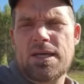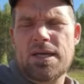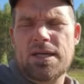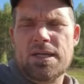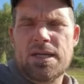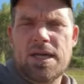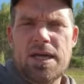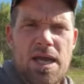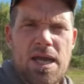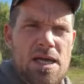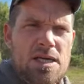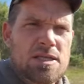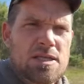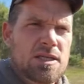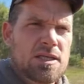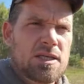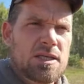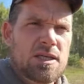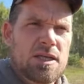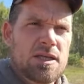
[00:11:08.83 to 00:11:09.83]

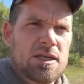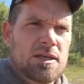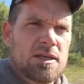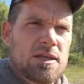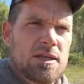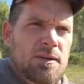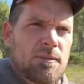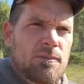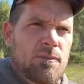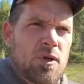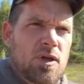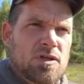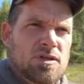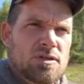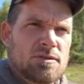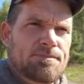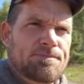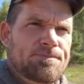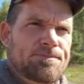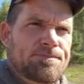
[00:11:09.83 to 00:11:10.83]

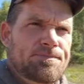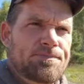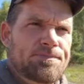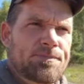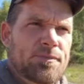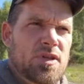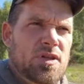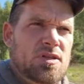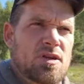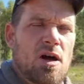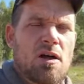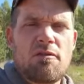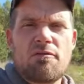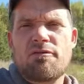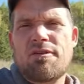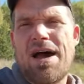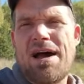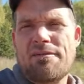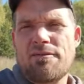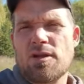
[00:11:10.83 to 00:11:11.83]
It's
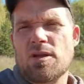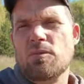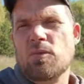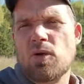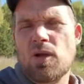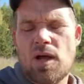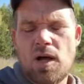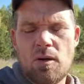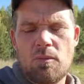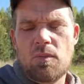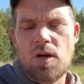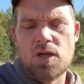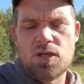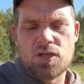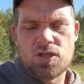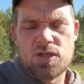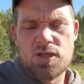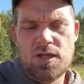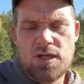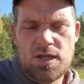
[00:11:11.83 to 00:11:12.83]
unfathomable how
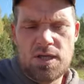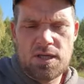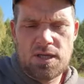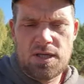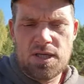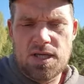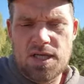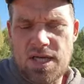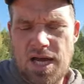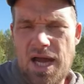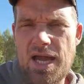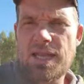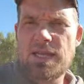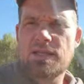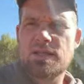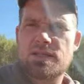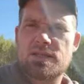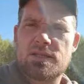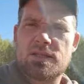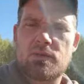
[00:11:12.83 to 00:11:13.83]
much
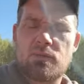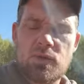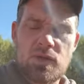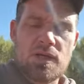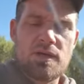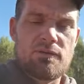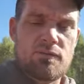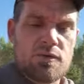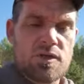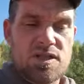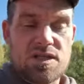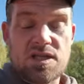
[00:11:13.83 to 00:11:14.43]
kindness that we have